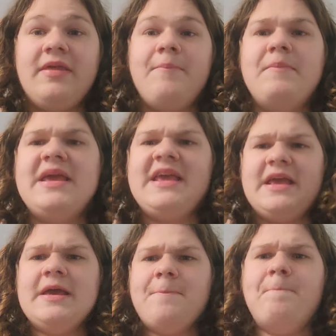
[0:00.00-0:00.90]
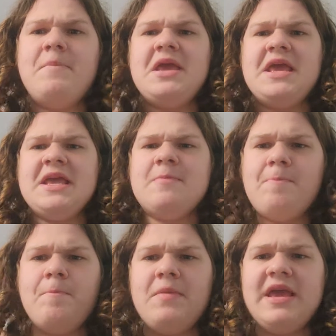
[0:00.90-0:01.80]
the me me
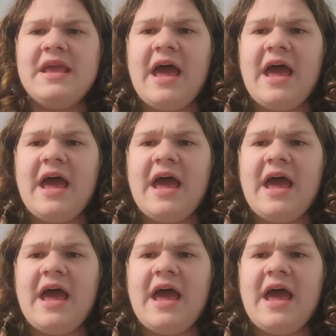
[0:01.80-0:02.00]
me